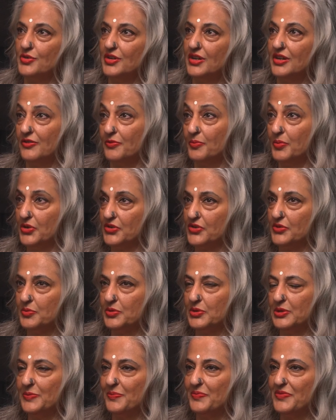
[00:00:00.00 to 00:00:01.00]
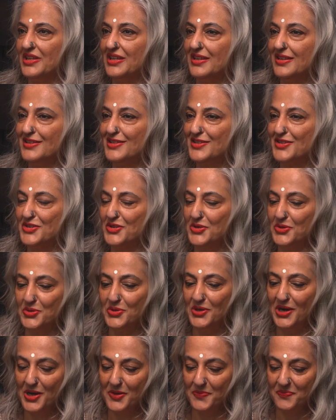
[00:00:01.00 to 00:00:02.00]
if possible, is
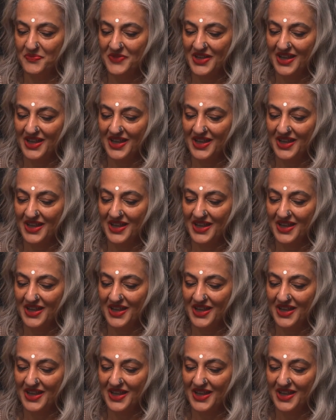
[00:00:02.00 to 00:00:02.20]
to